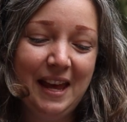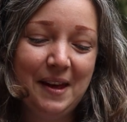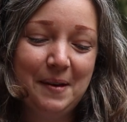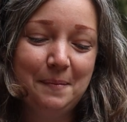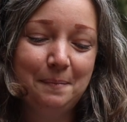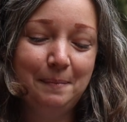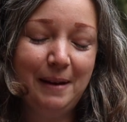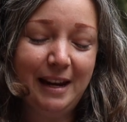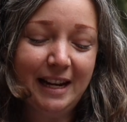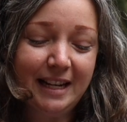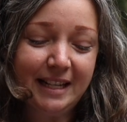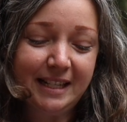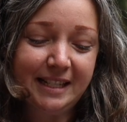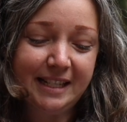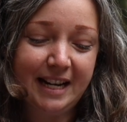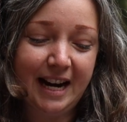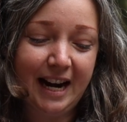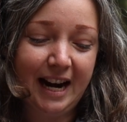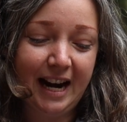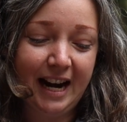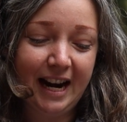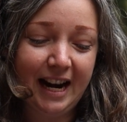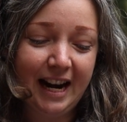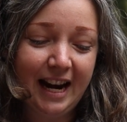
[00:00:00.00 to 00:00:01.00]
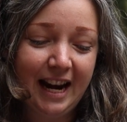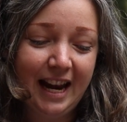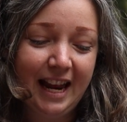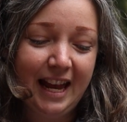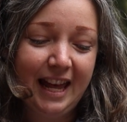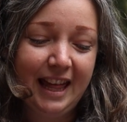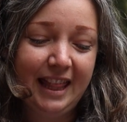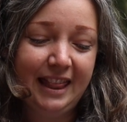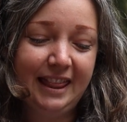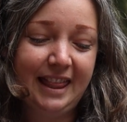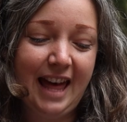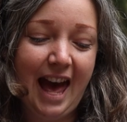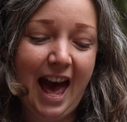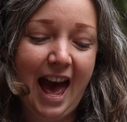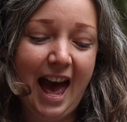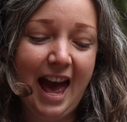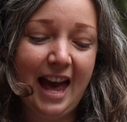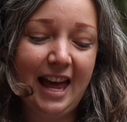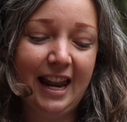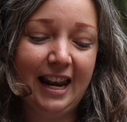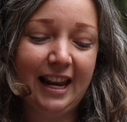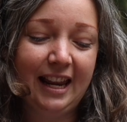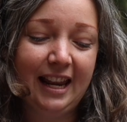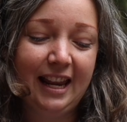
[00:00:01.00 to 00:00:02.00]
Make sure
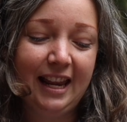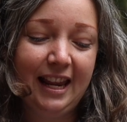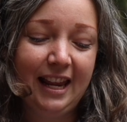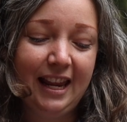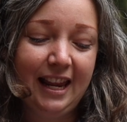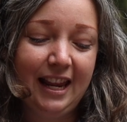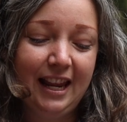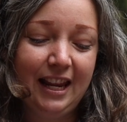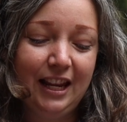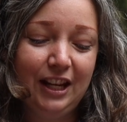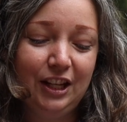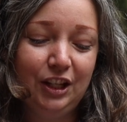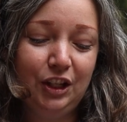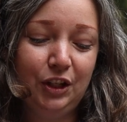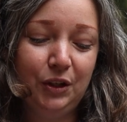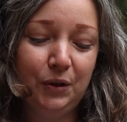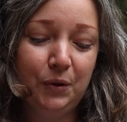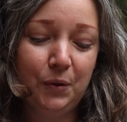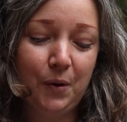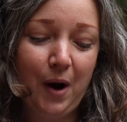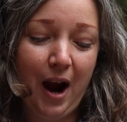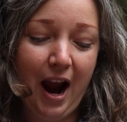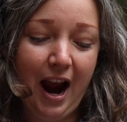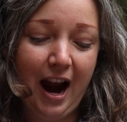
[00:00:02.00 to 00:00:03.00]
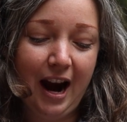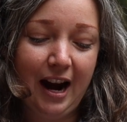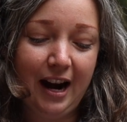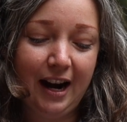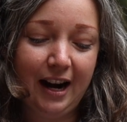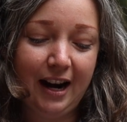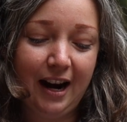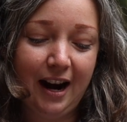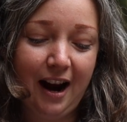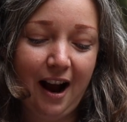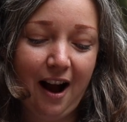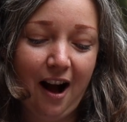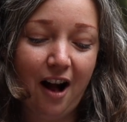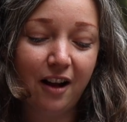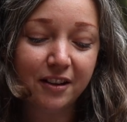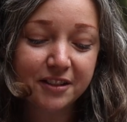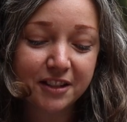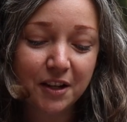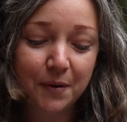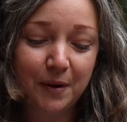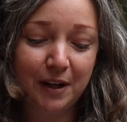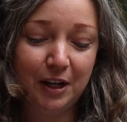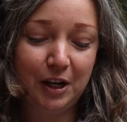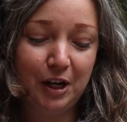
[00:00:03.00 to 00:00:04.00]
that you are
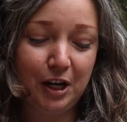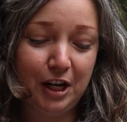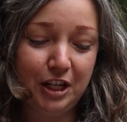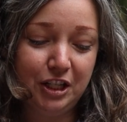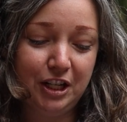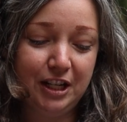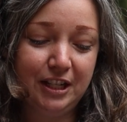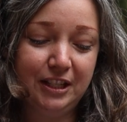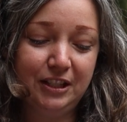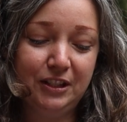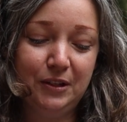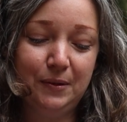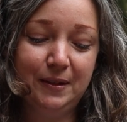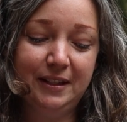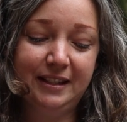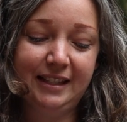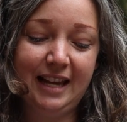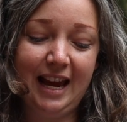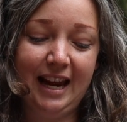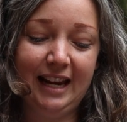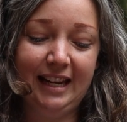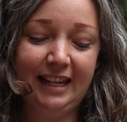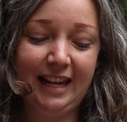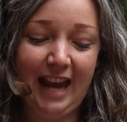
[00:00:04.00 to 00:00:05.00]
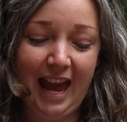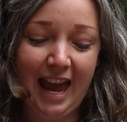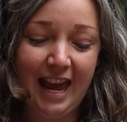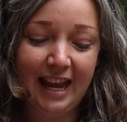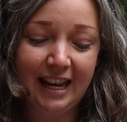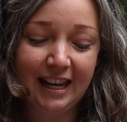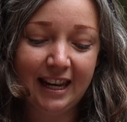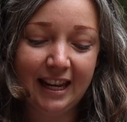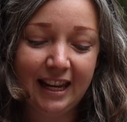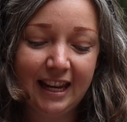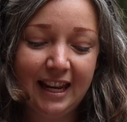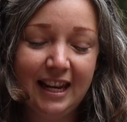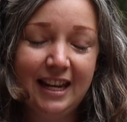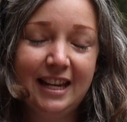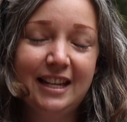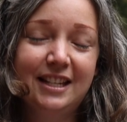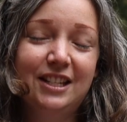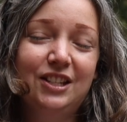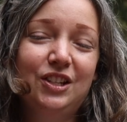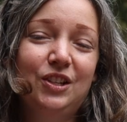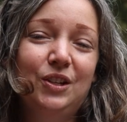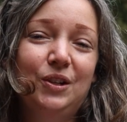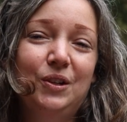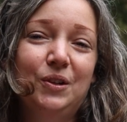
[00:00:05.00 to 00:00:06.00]
also encouraging students again
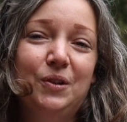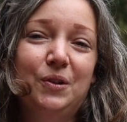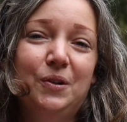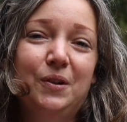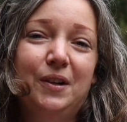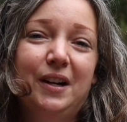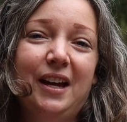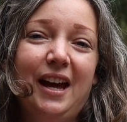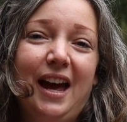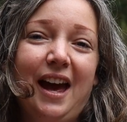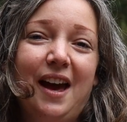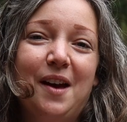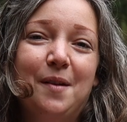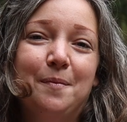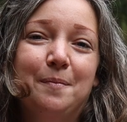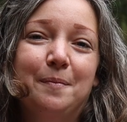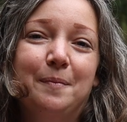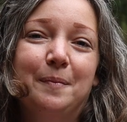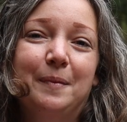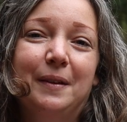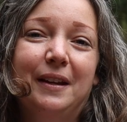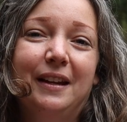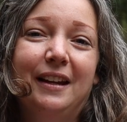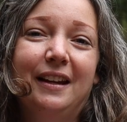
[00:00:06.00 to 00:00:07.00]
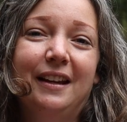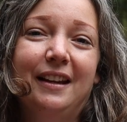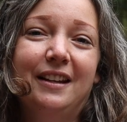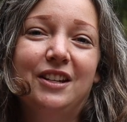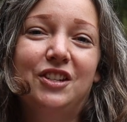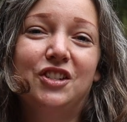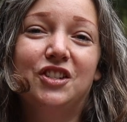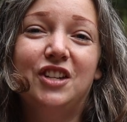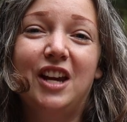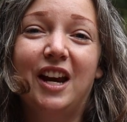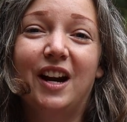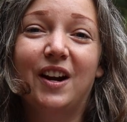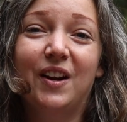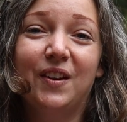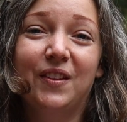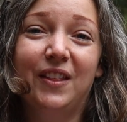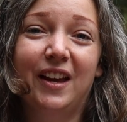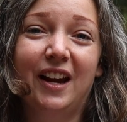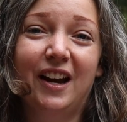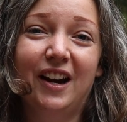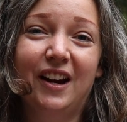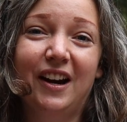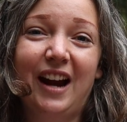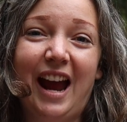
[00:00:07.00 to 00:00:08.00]
to share
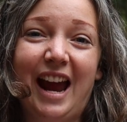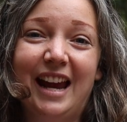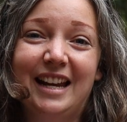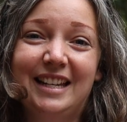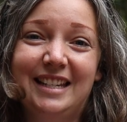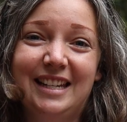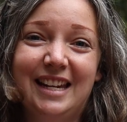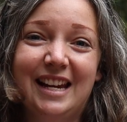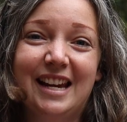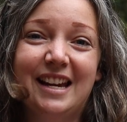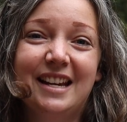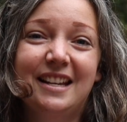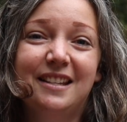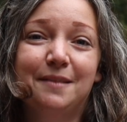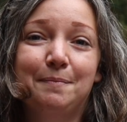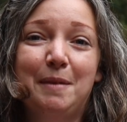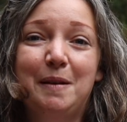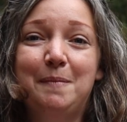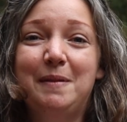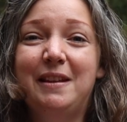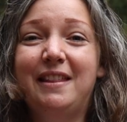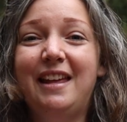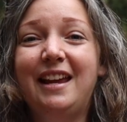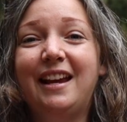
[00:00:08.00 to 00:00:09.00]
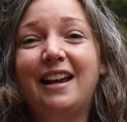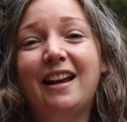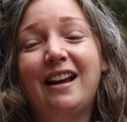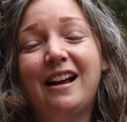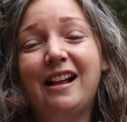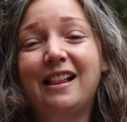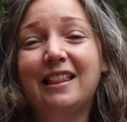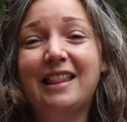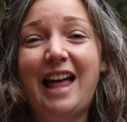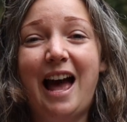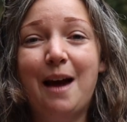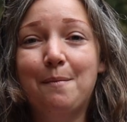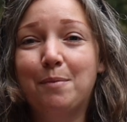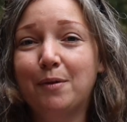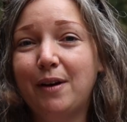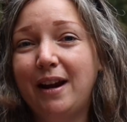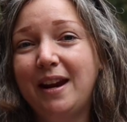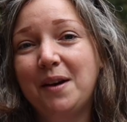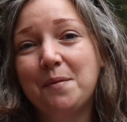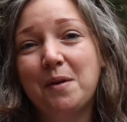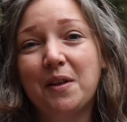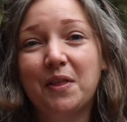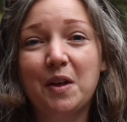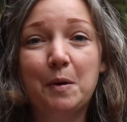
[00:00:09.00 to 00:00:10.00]
their ideas. Maybe they can
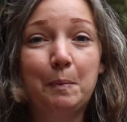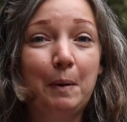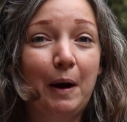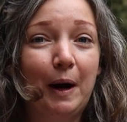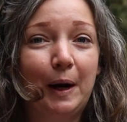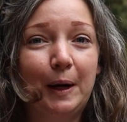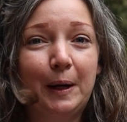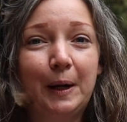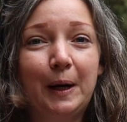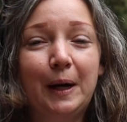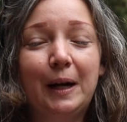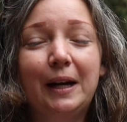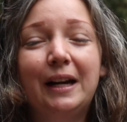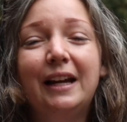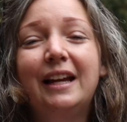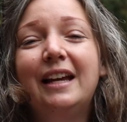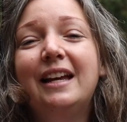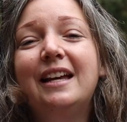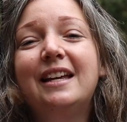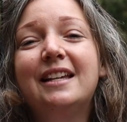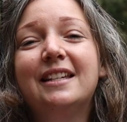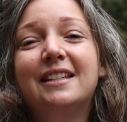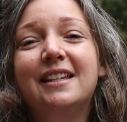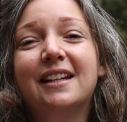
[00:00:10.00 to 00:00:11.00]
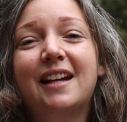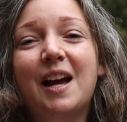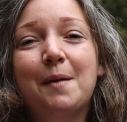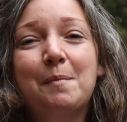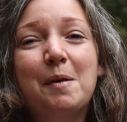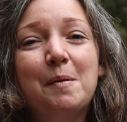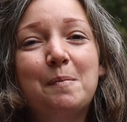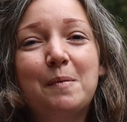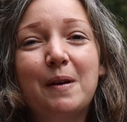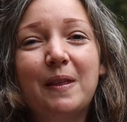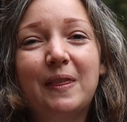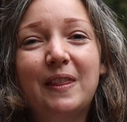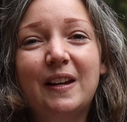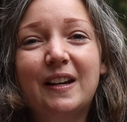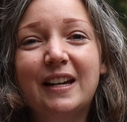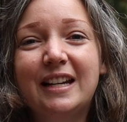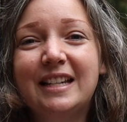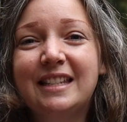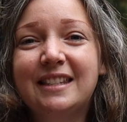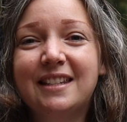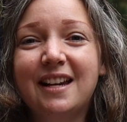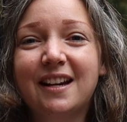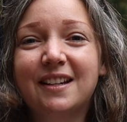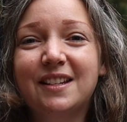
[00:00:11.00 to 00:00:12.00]
collaborate with a partner to come up with their
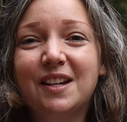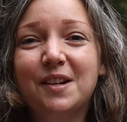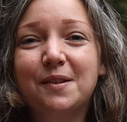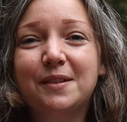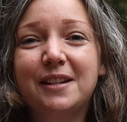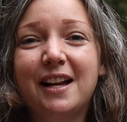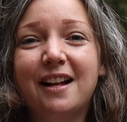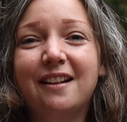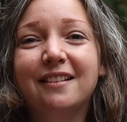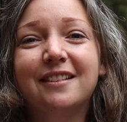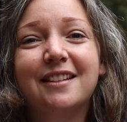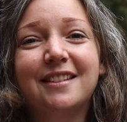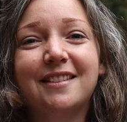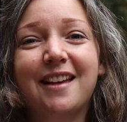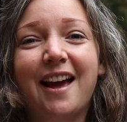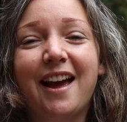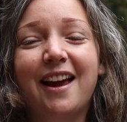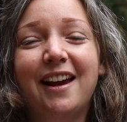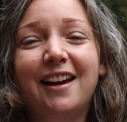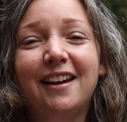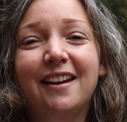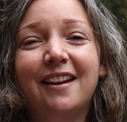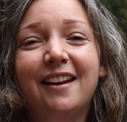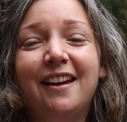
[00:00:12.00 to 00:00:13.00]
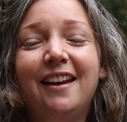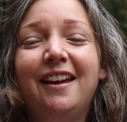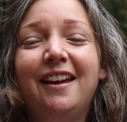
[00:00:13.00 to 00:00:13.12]
insect hotel design,